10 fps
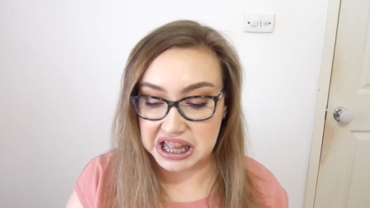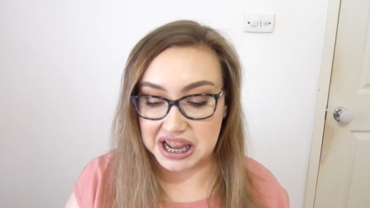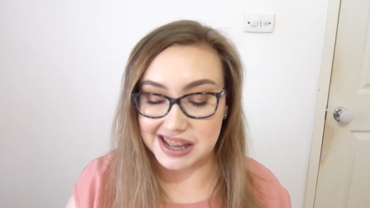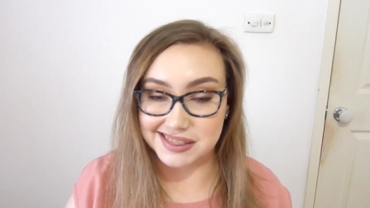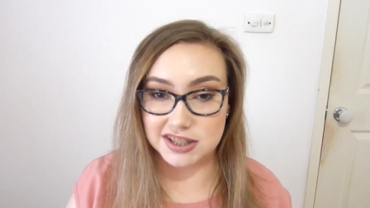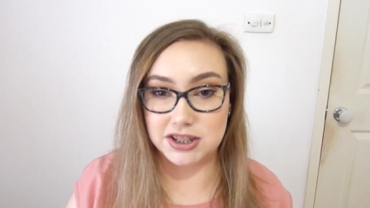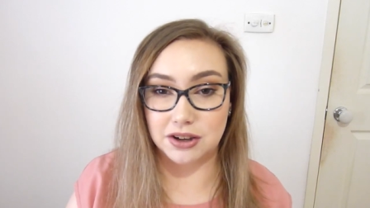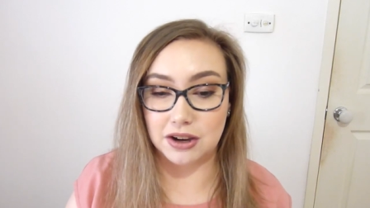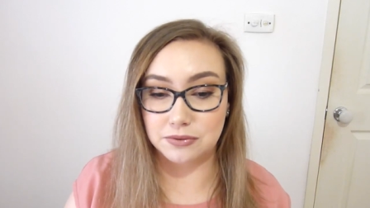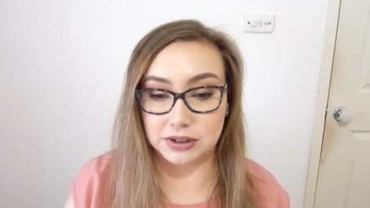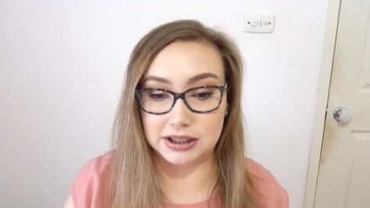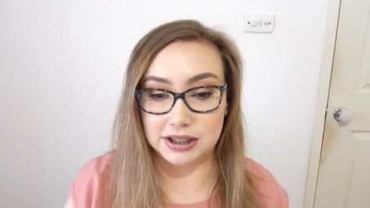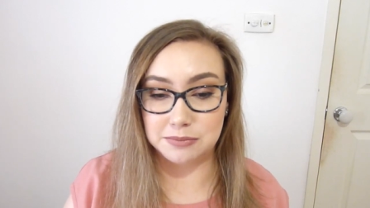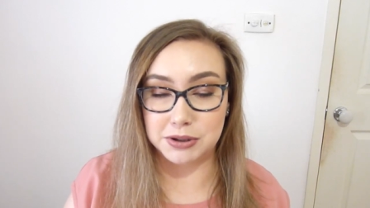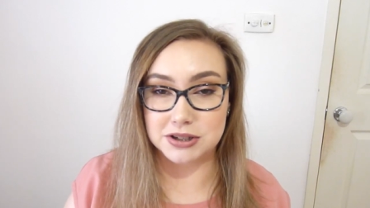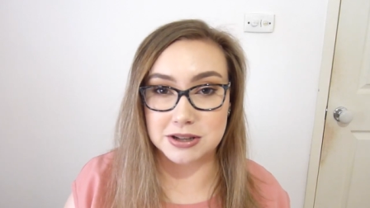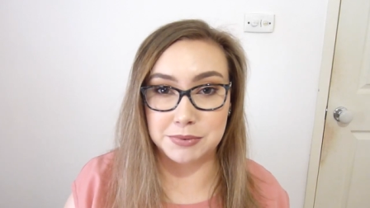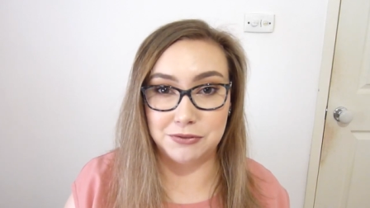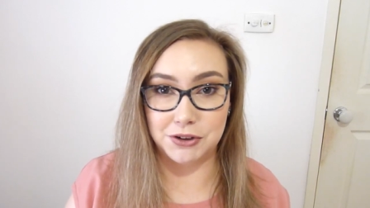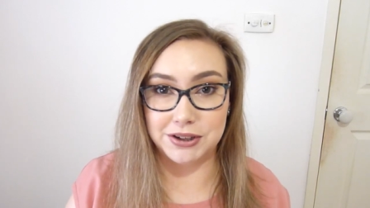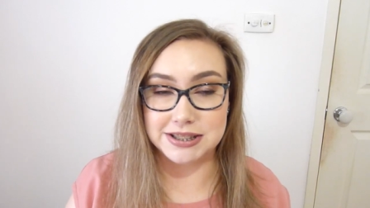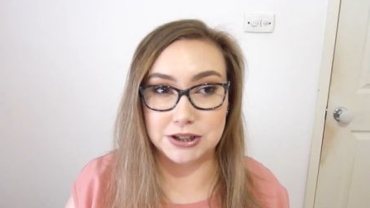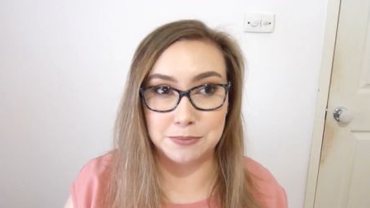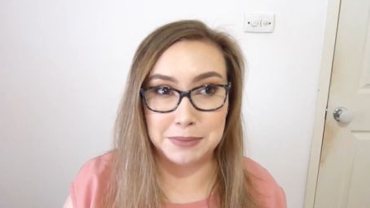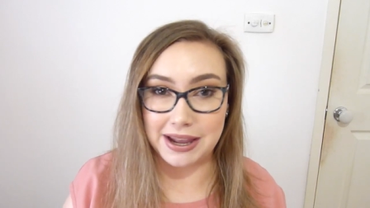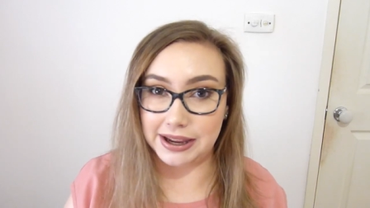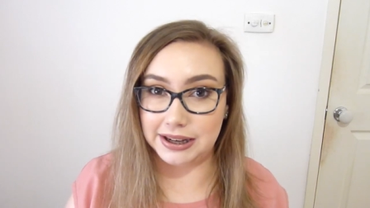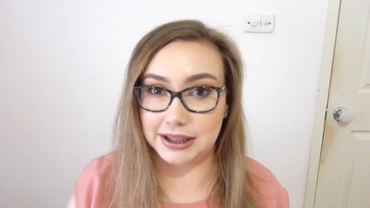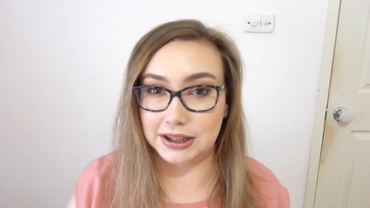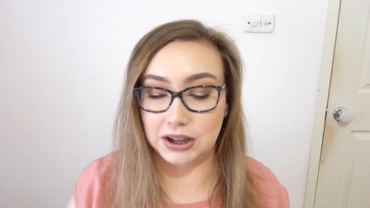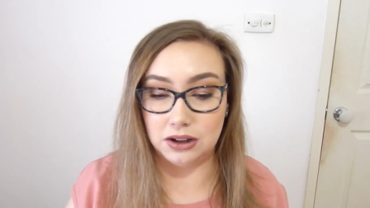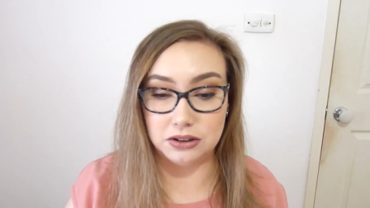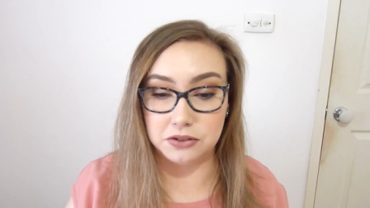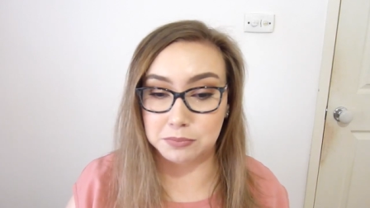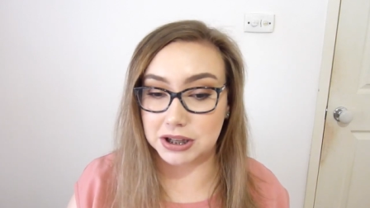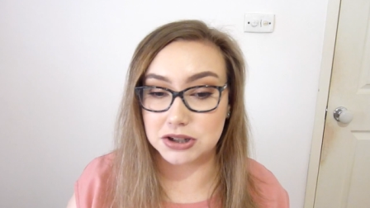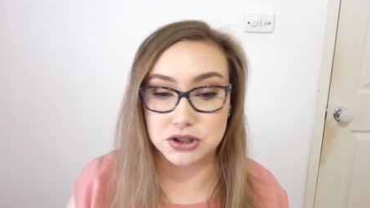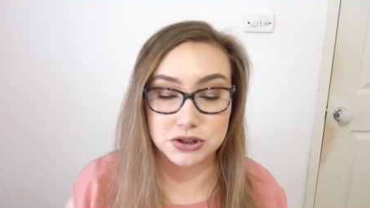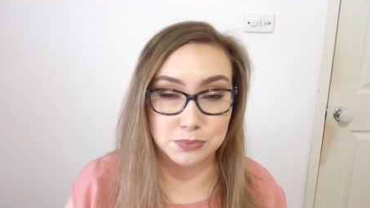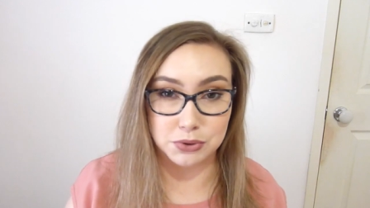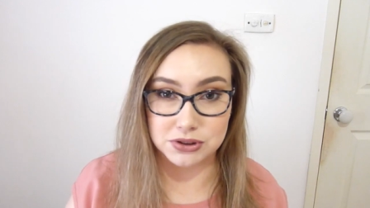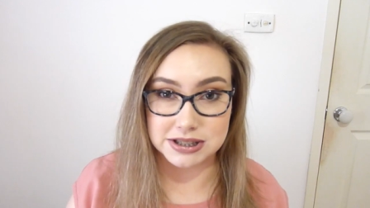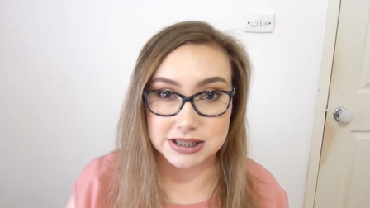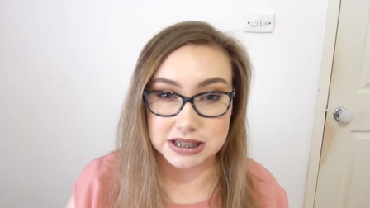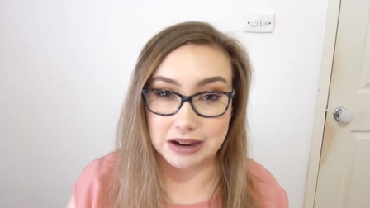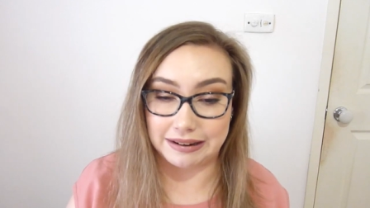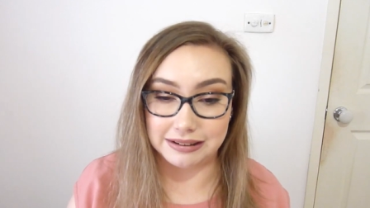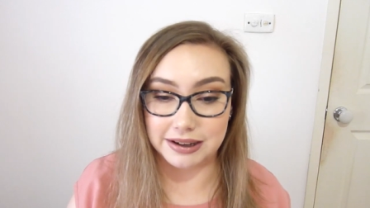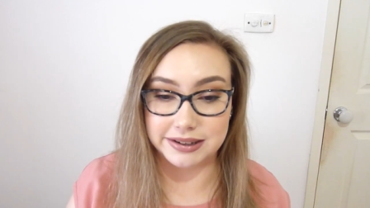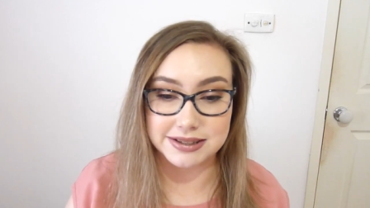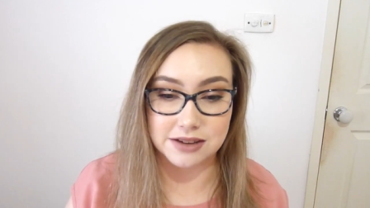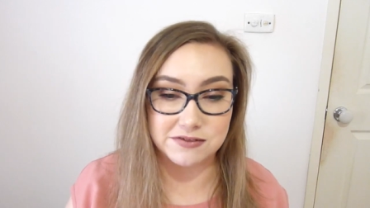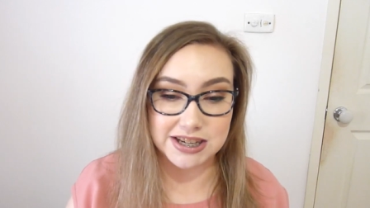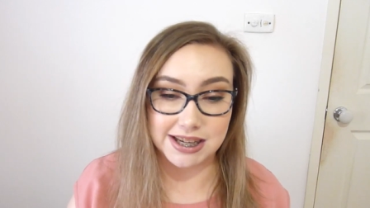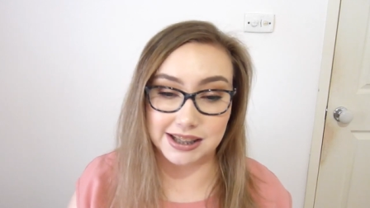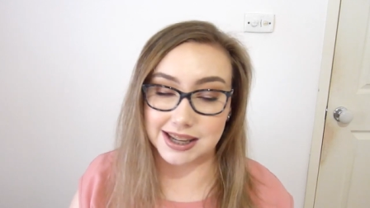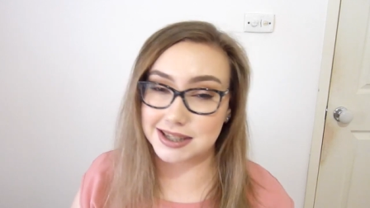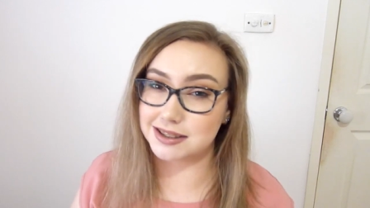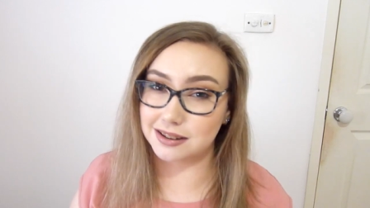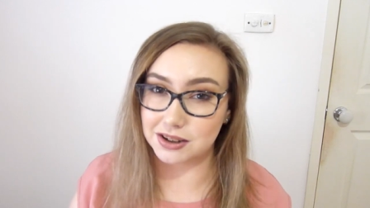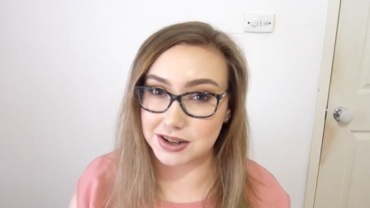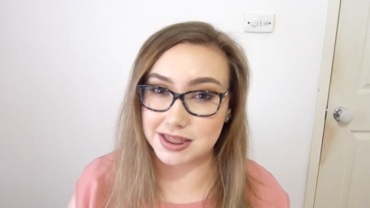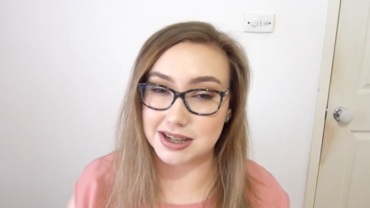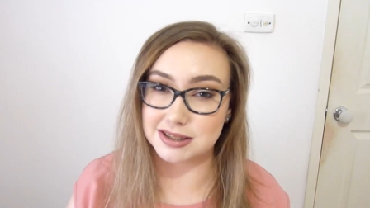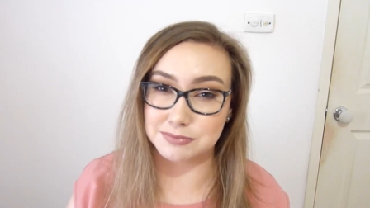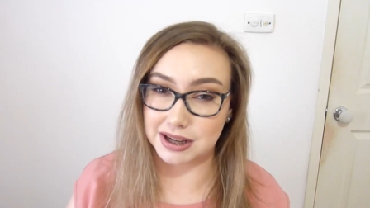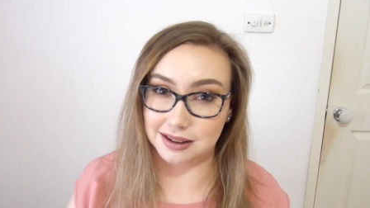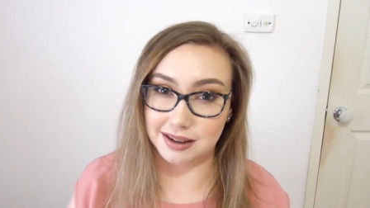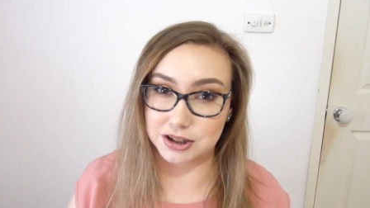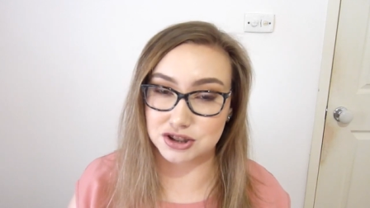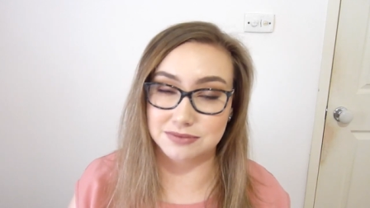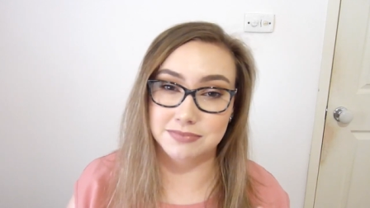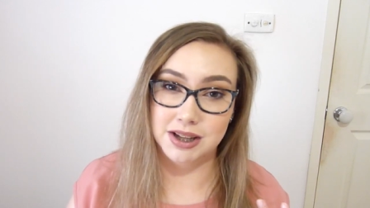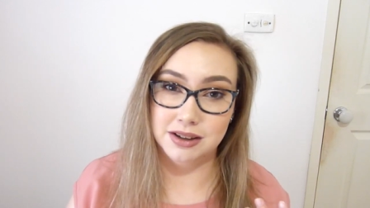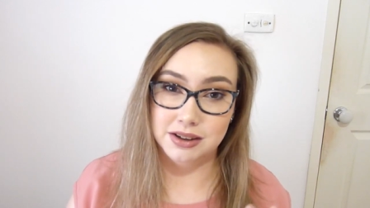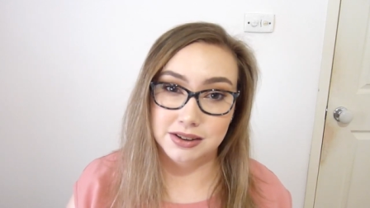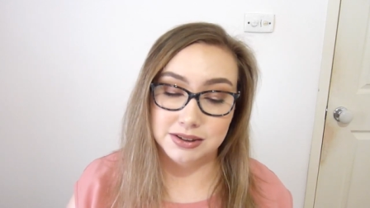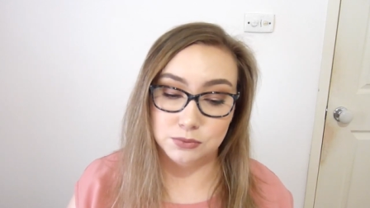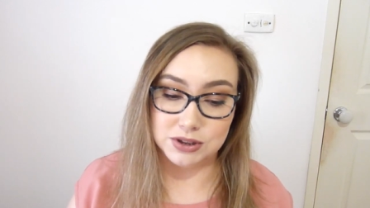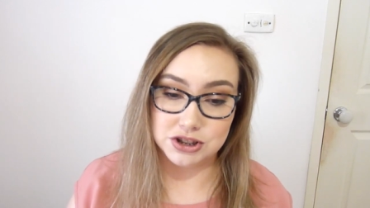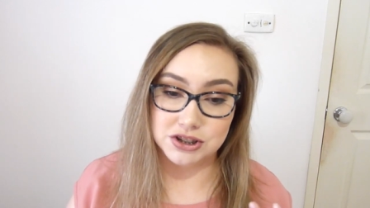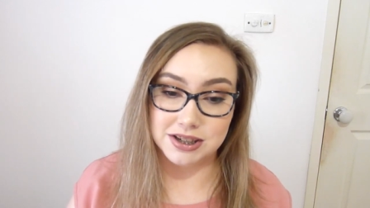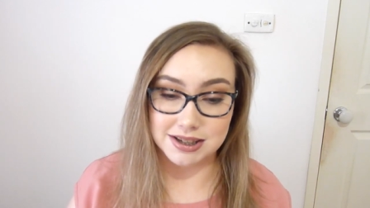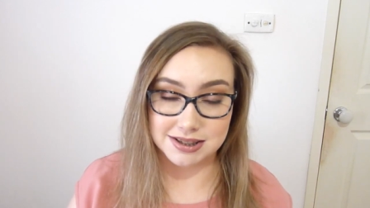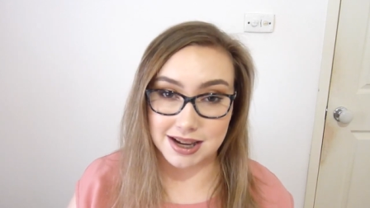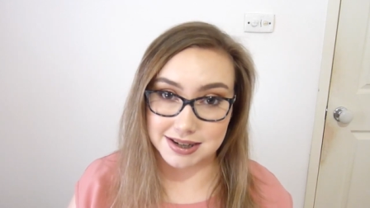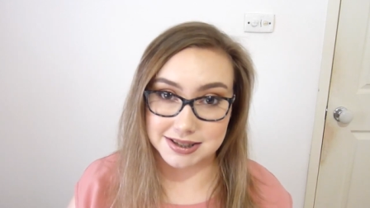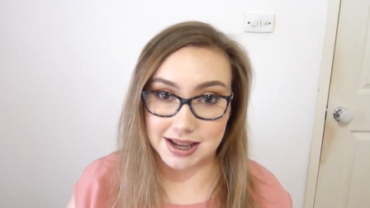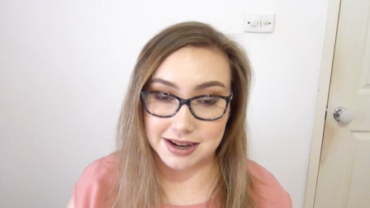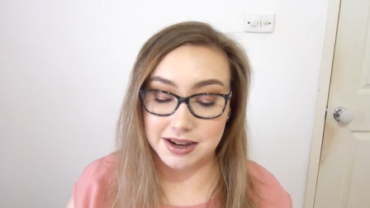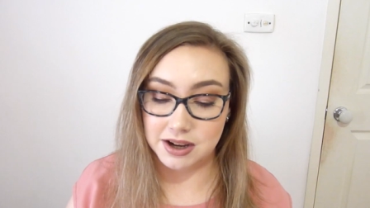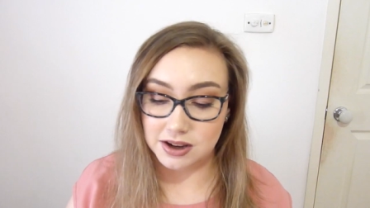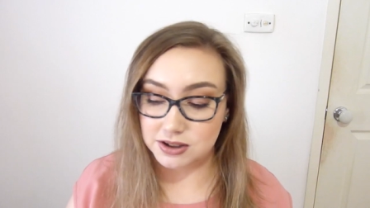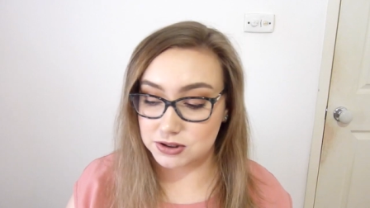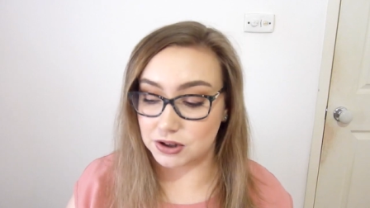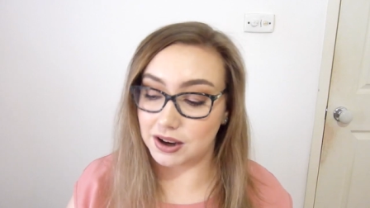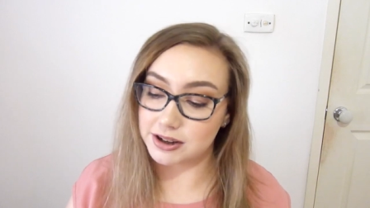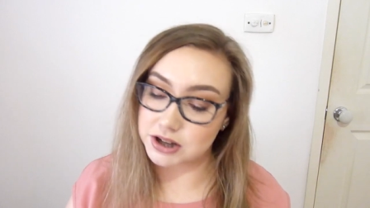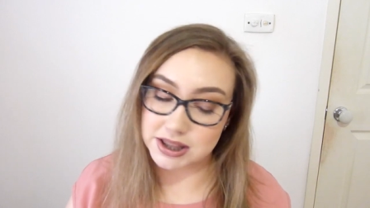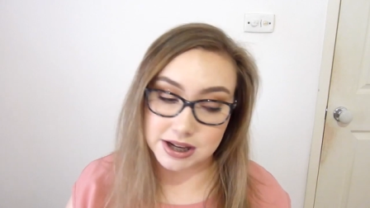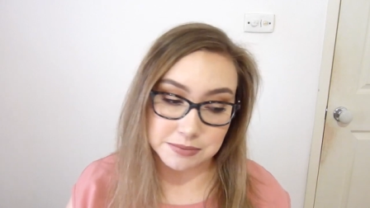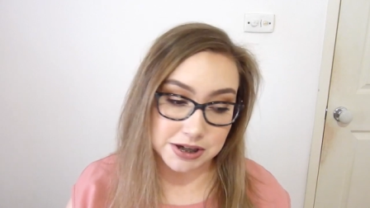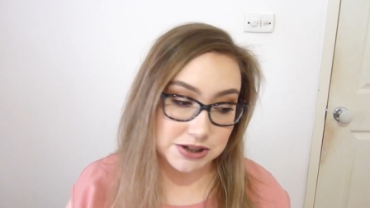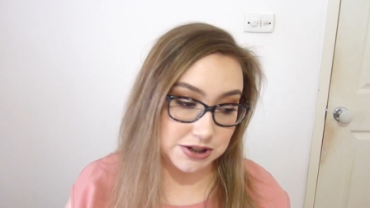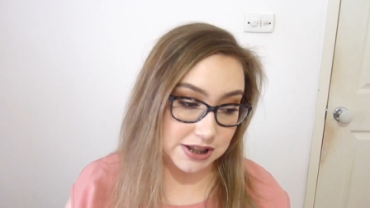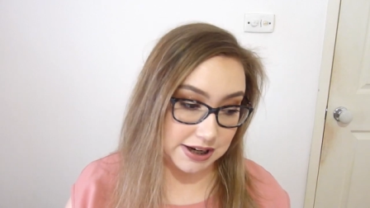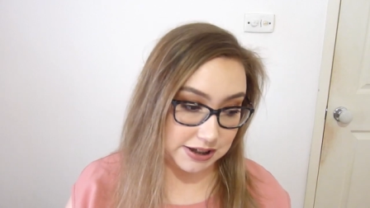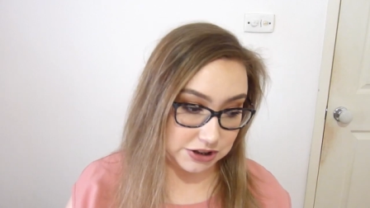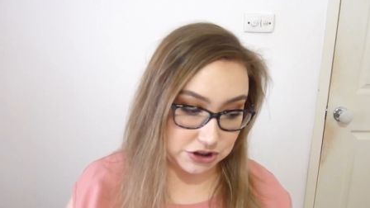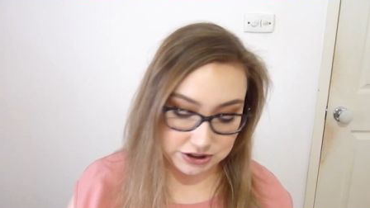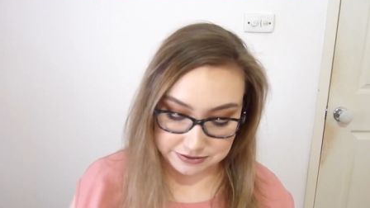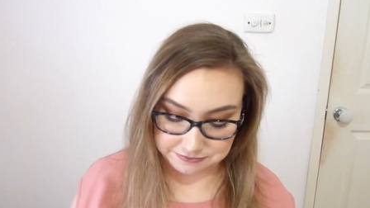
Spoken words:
And this year I've really, because I've been focusing on panning a lot of blushes and bronzers and highlighters, I've neglected a lot of things in my collection, which is kind of sad. So I don't think I'm going to do that next year.